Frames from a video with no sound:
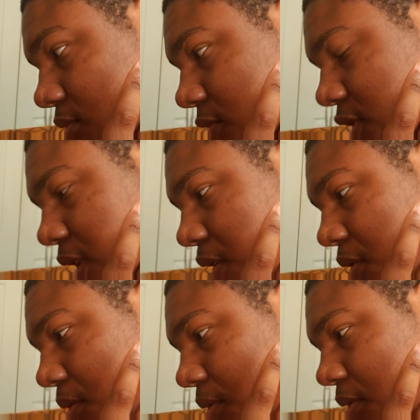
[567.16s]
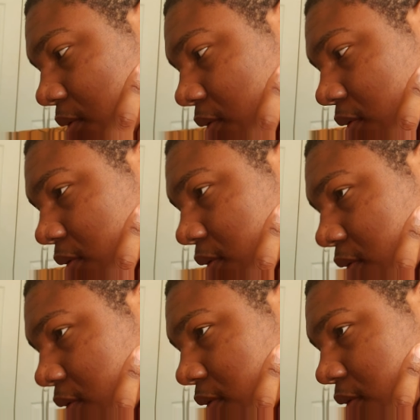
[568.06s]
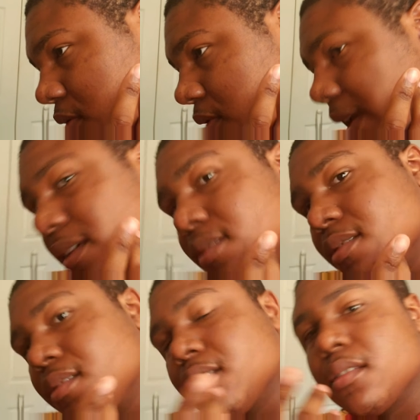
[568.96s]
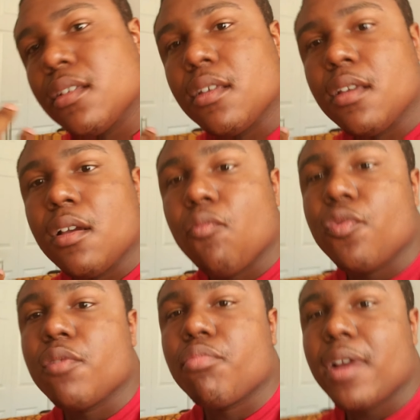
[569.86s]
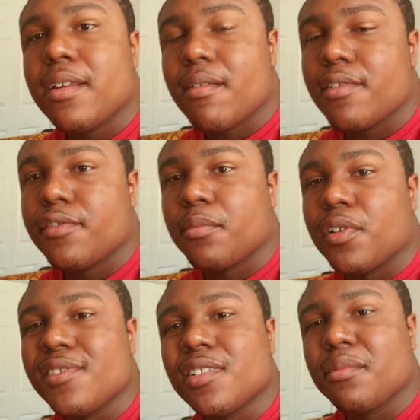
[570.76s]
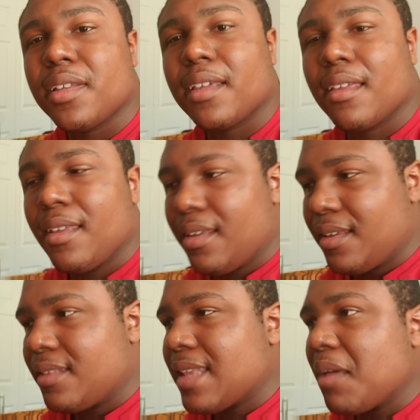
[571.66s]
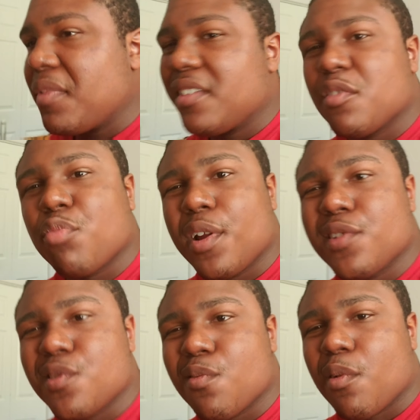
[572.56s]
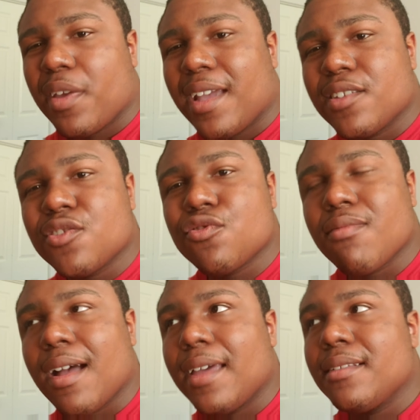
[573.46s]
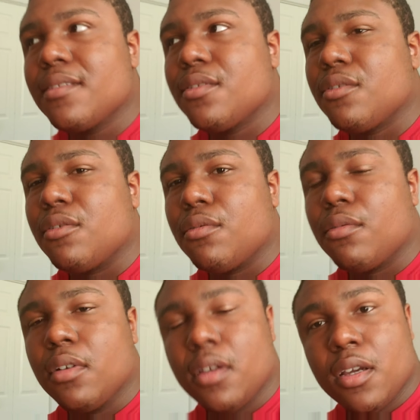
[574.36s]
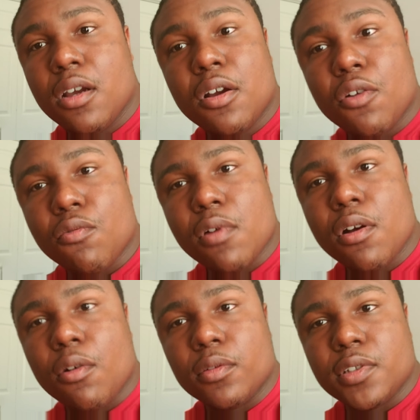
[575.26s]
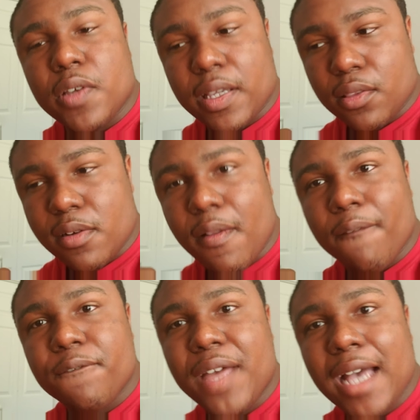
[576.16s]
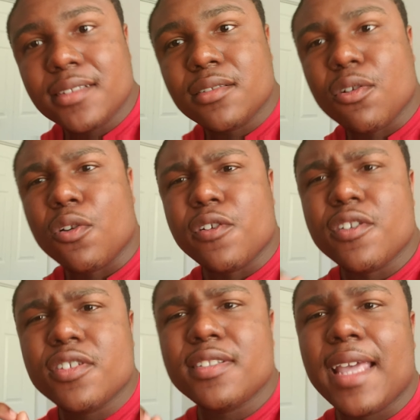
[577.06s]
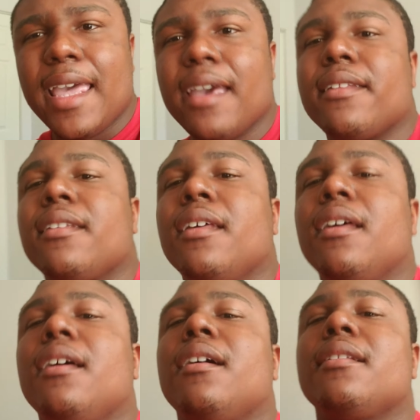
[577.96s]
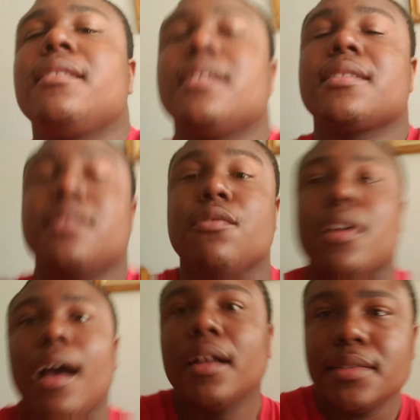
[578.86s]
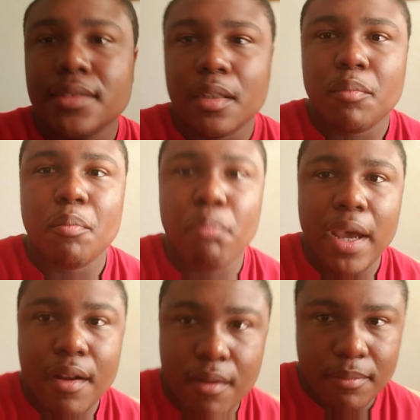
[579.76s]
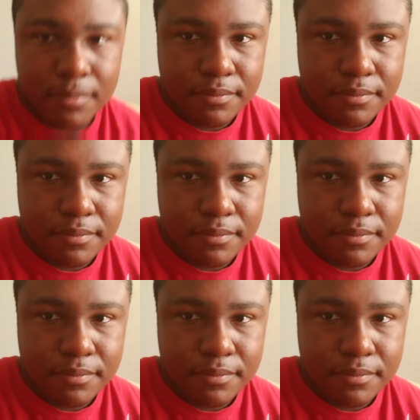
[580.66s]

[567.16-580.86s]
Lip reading: So, yes, when your brain hurts from learning something, that means your brain is growing. It's trying to grow so it can learn faster or understand this new concept better.